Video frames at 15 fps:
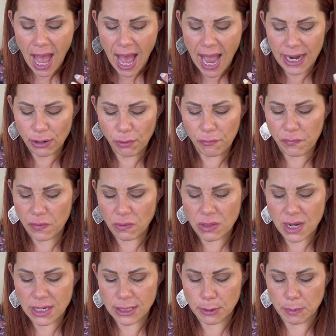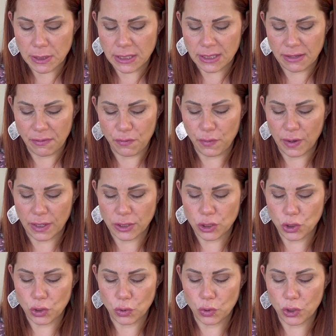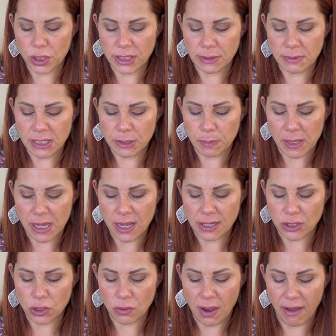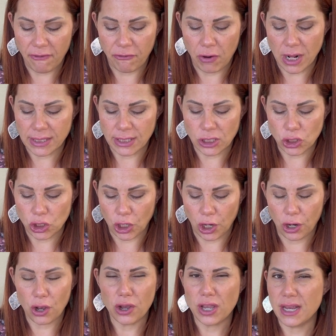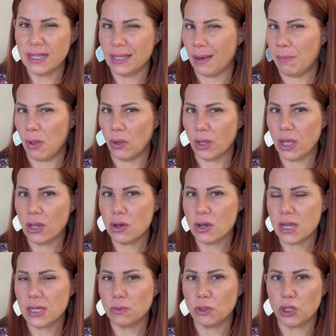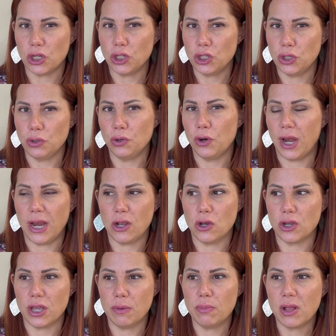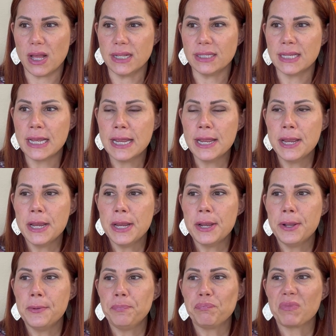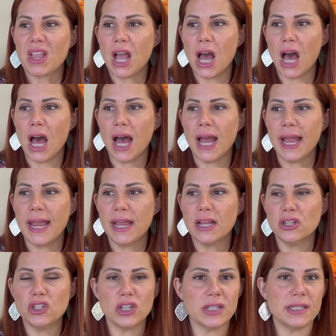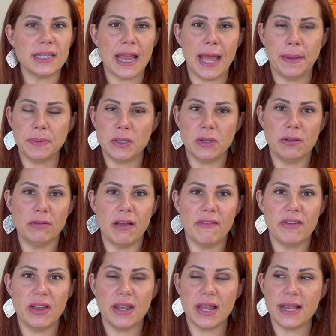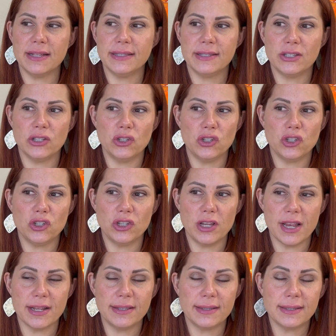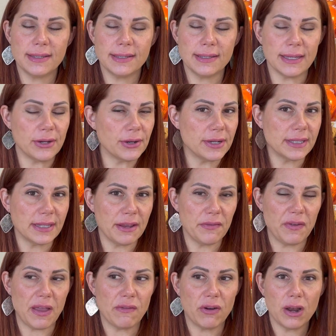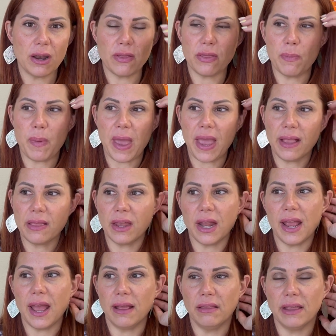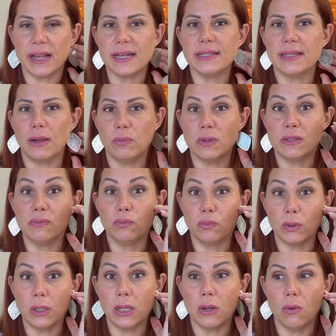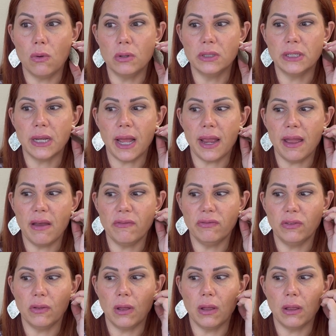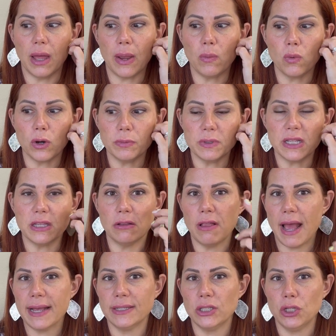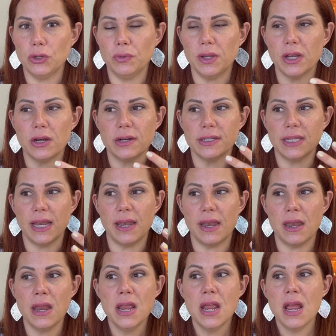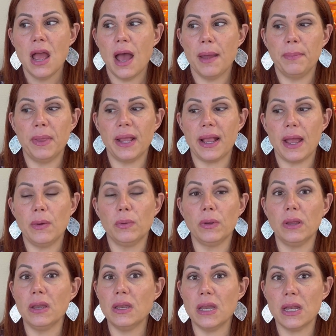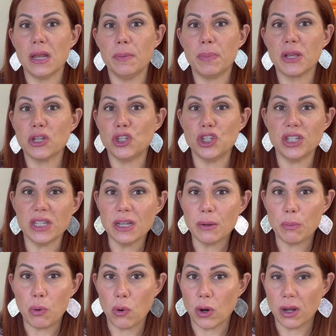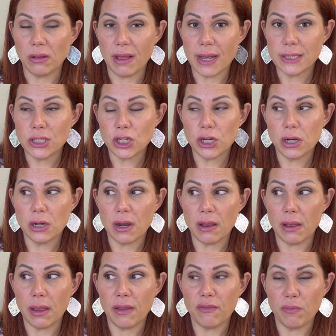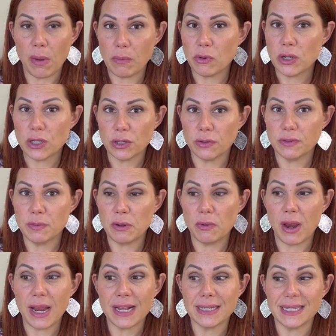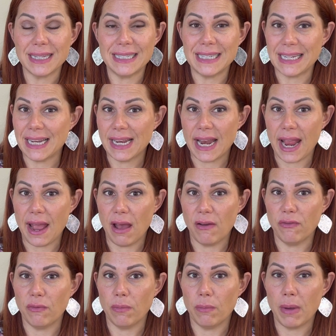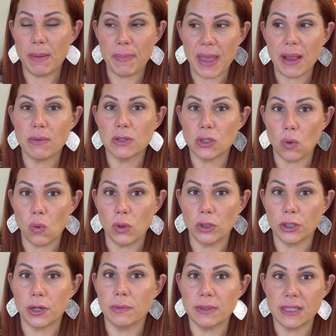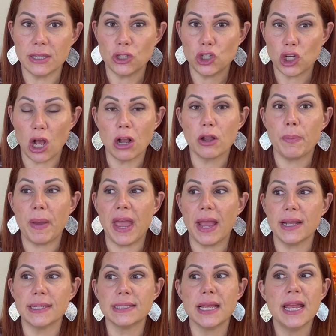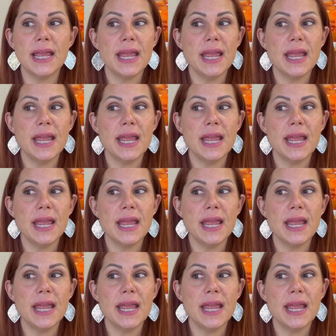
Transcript: I don't feel that it's specific to Christmas because you have frosted sugar cookies and milk and cookies, which are two great cookie blends. I just absolutely love it. It's it's seriously a favorite. The bag that I had, like I said, was really old and I have I warmed it the last two years and I'm like, I really need it because she didn't pour it last year, if memory serves me right, because I didn't have my bag was older. It was the chunk bags.